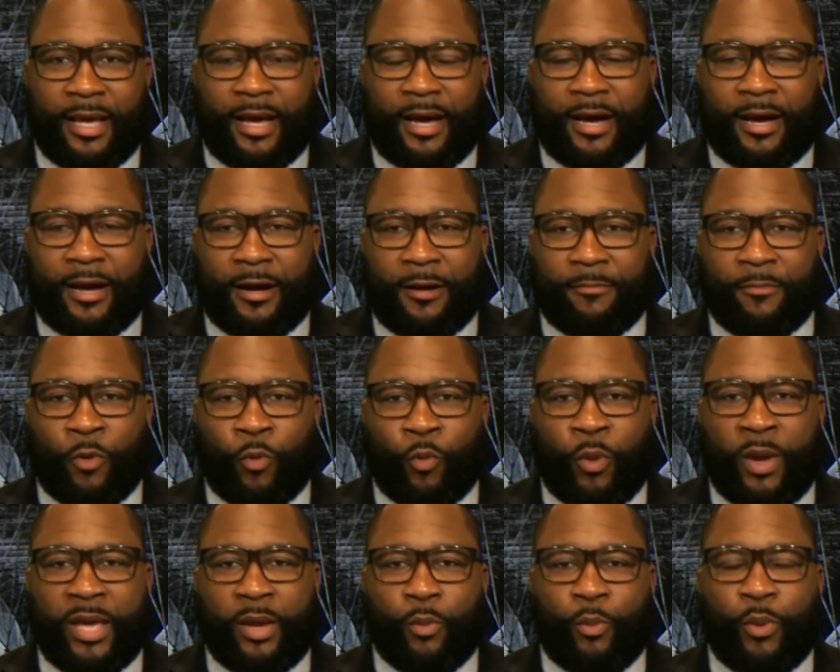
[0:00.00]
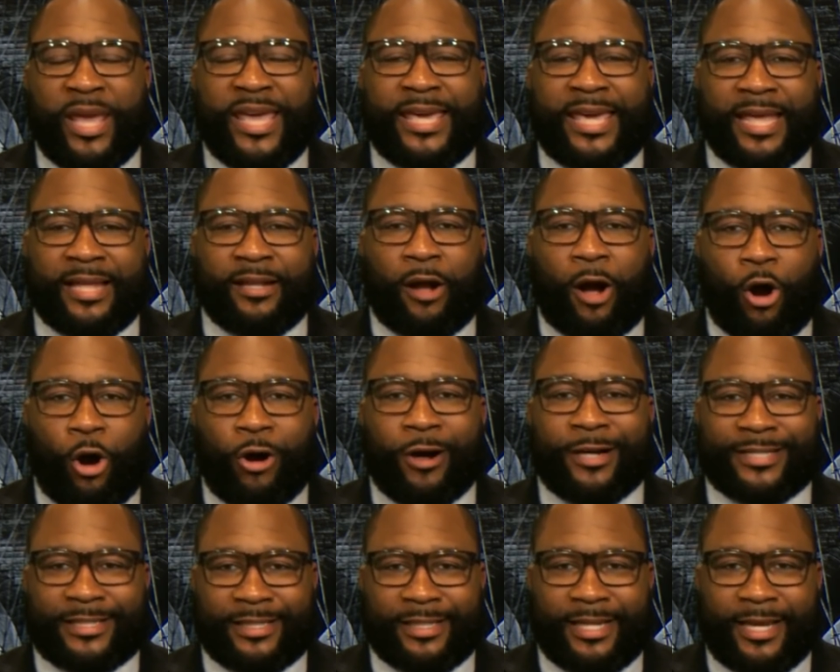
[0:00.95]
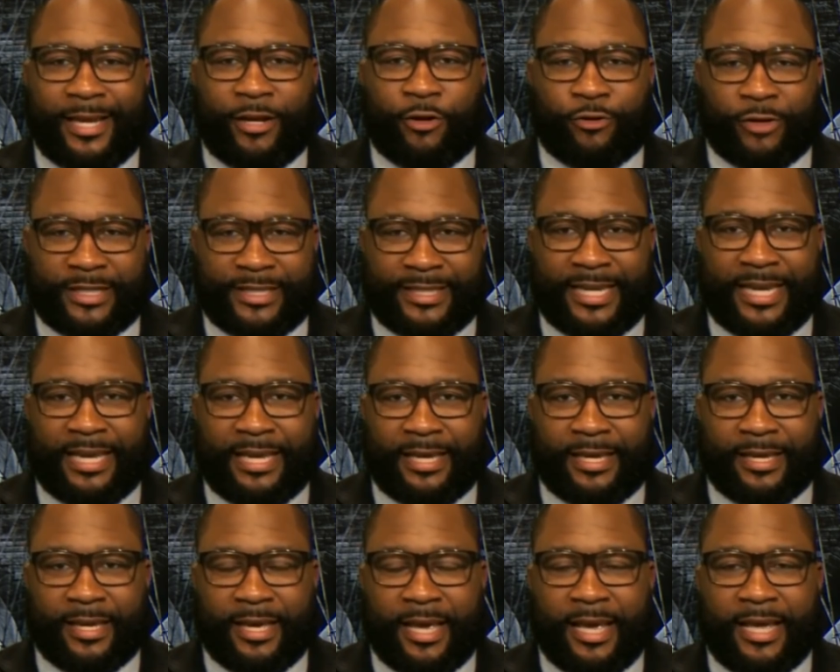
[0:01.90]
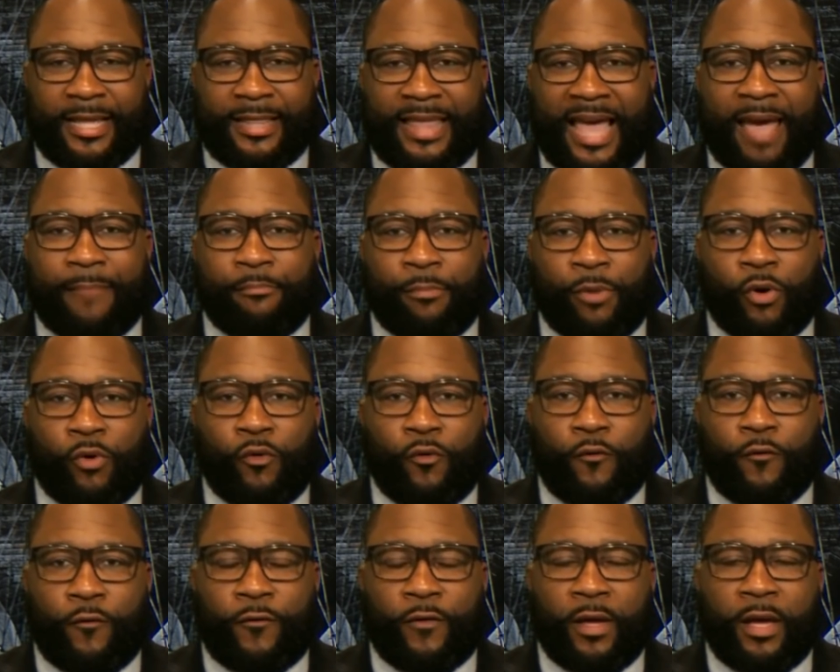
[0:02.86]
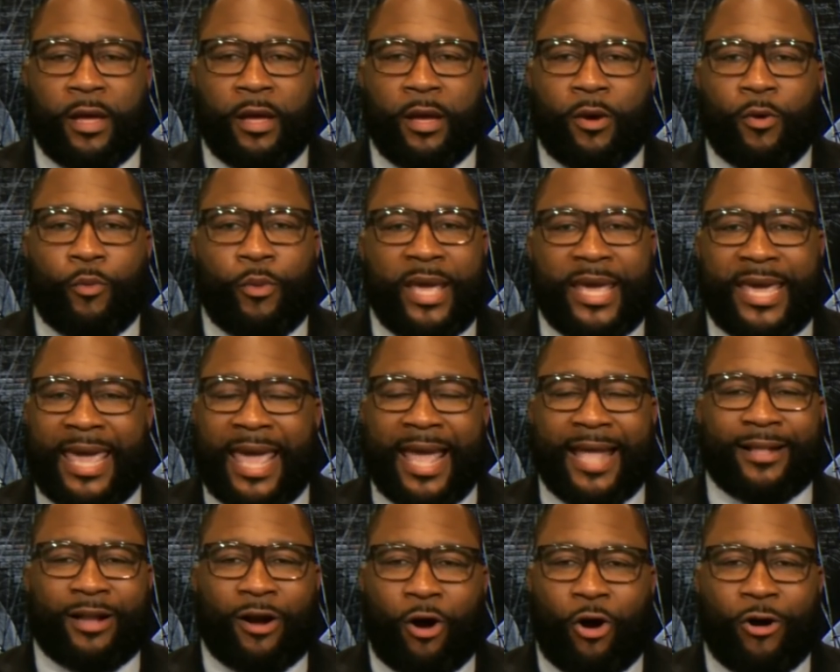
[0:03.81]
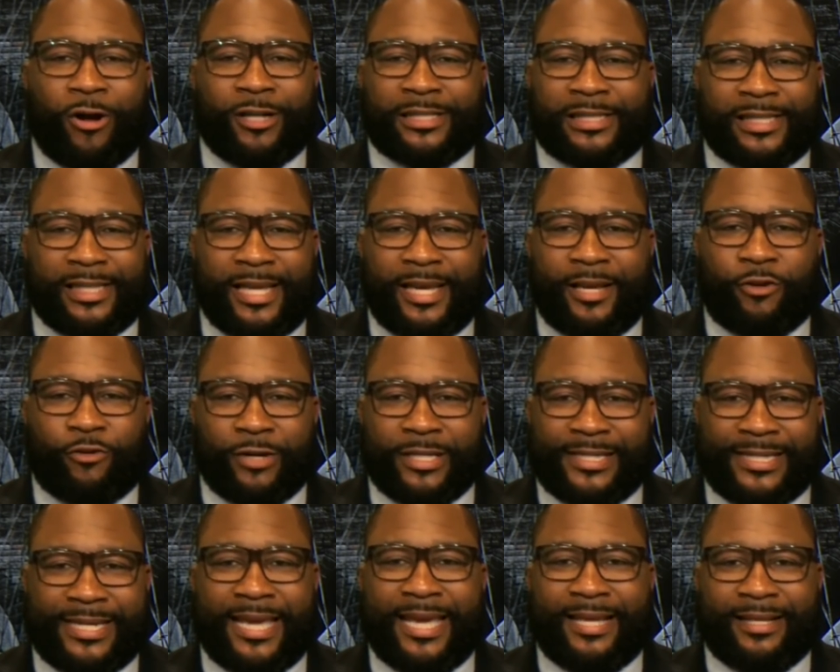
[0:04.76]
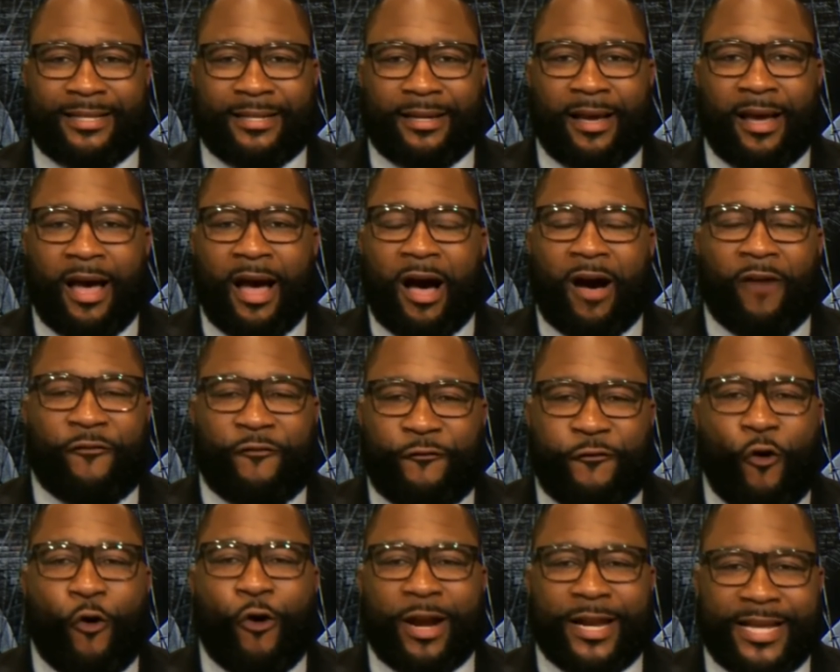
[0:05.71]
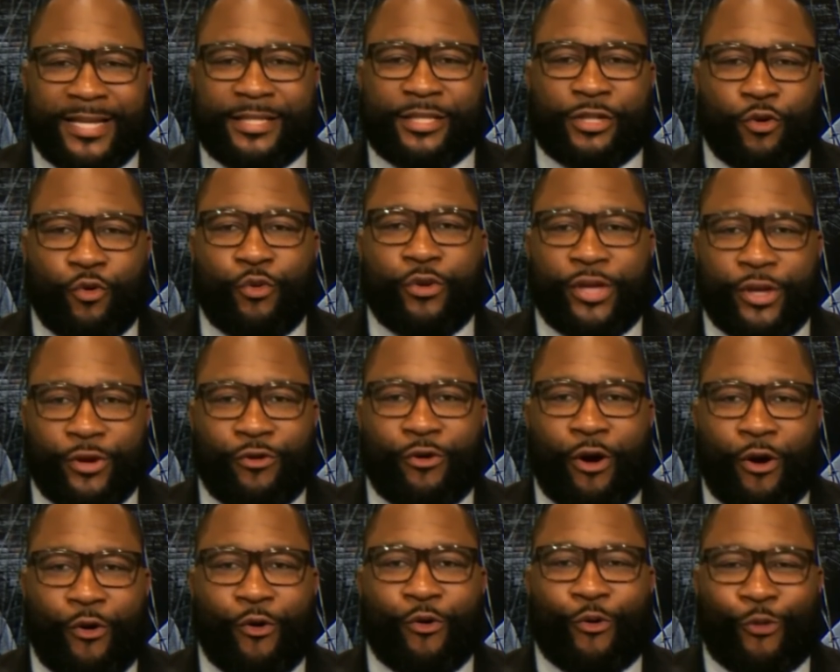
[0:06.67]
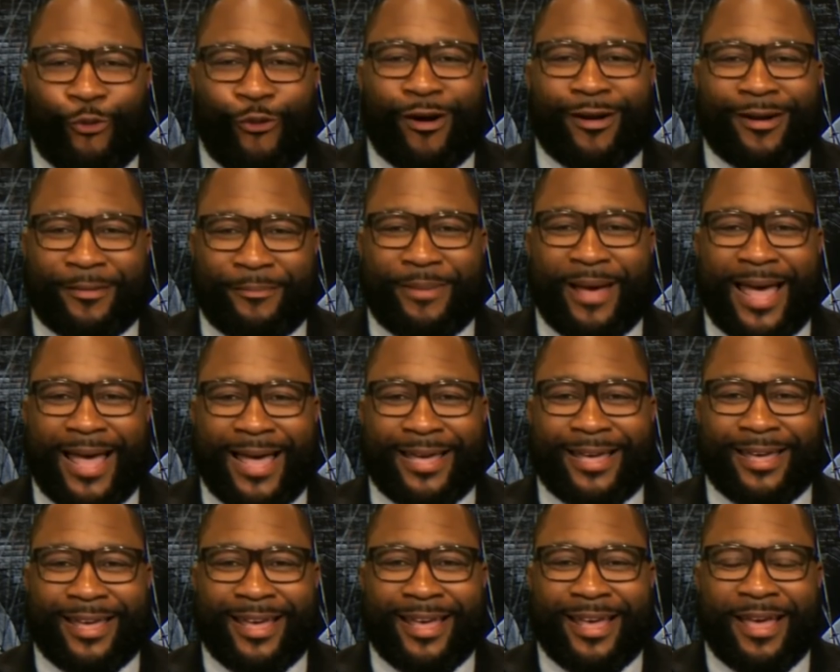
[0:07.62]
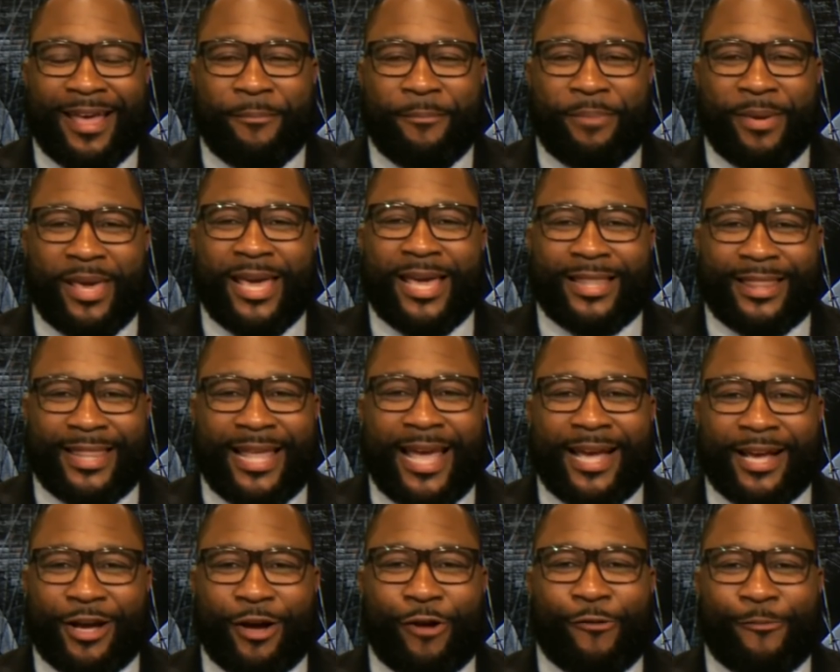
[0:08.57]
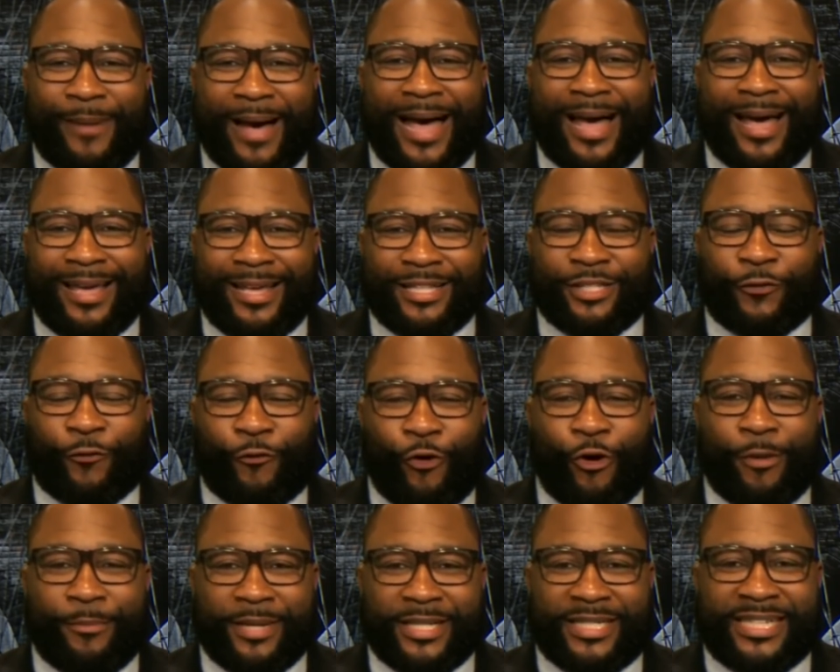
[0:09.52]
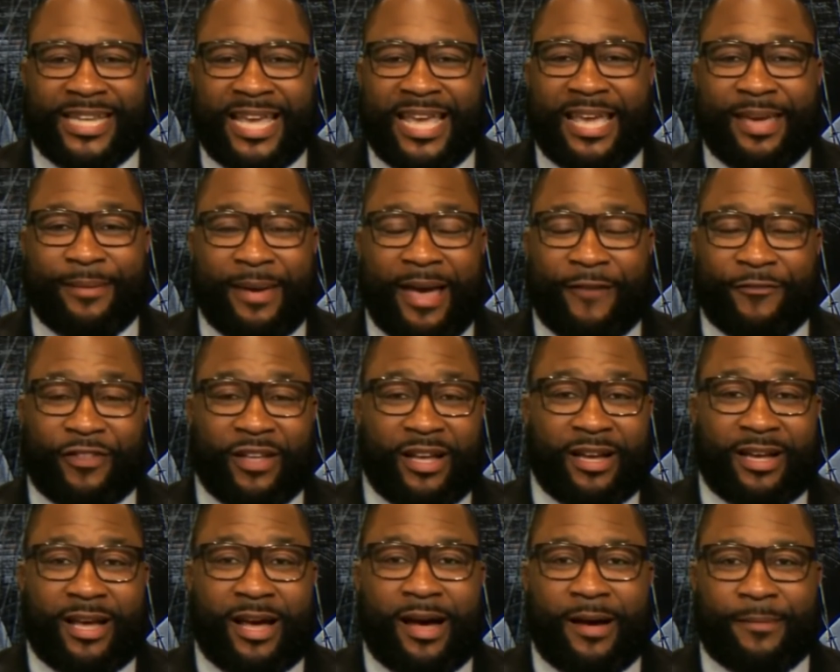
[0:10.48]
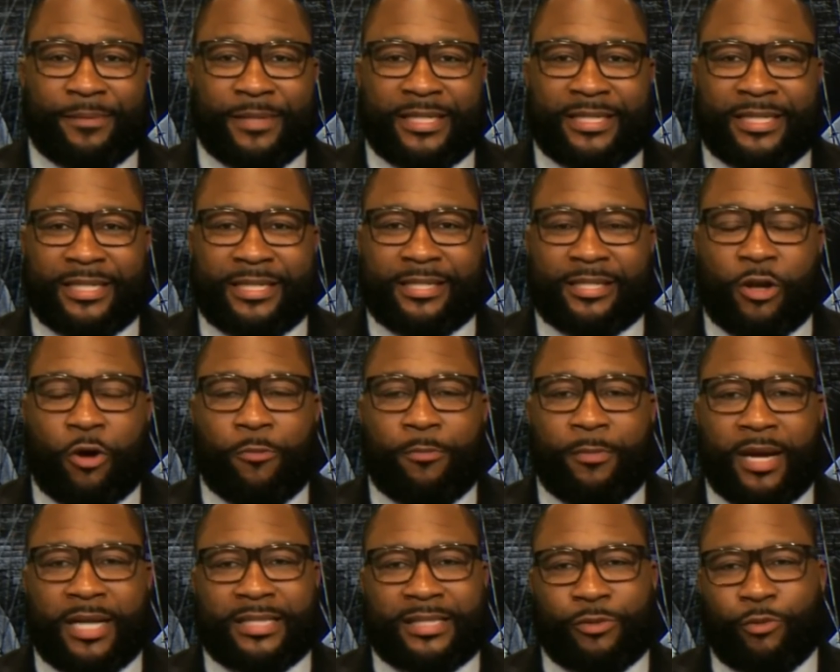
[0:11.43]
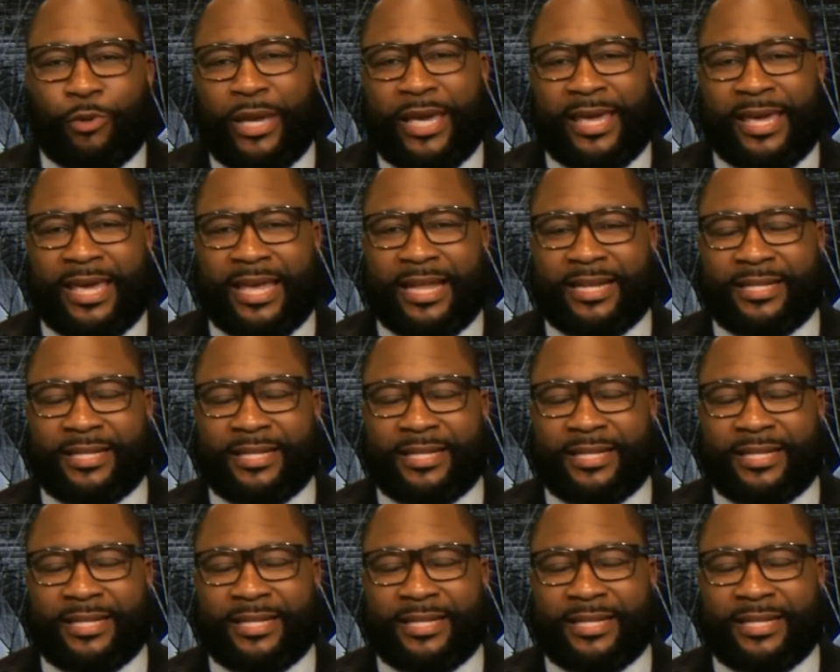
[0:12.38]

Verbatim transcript: We can harshly critique that move. We can't harshly critique a 42-year-old quarterback being let go by his former team after accomplishing so much. And we can